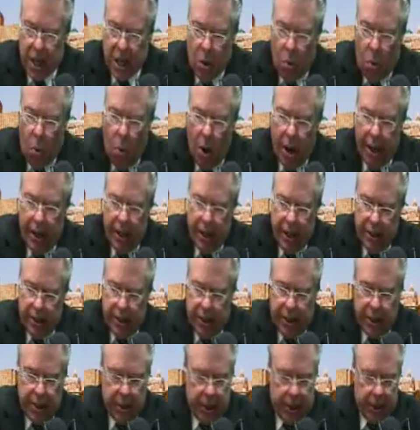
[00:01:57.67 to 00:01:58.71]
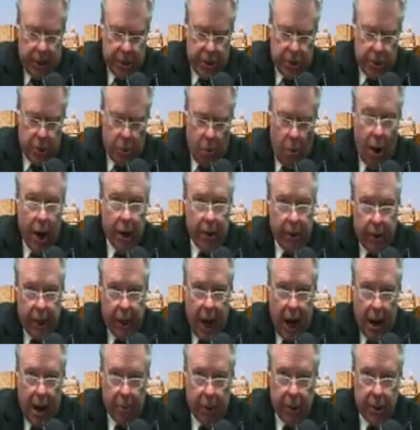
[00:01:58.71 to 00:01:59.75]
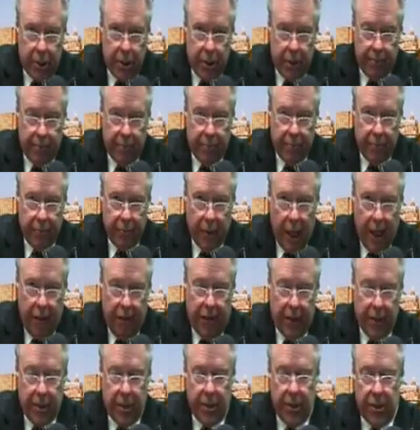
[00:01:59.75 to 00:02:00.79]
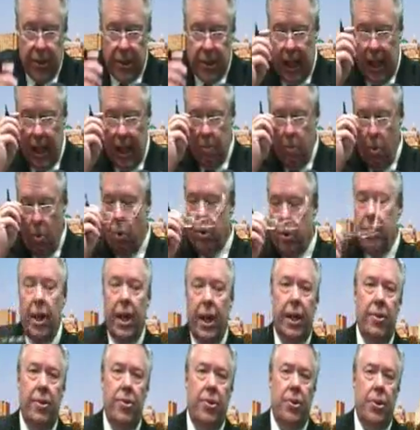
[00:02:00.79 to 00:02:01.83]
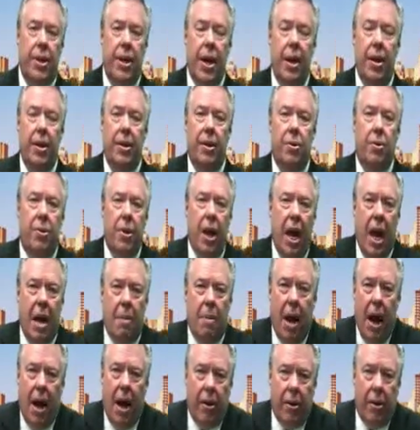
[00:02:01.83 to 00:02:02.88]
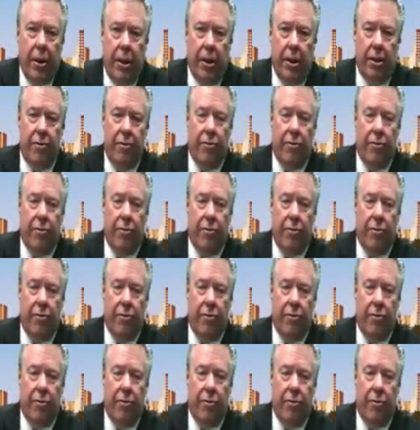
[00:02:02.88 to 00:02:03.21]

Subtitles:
What is it that you want to accomplish? If it's selling more things and getting your name out in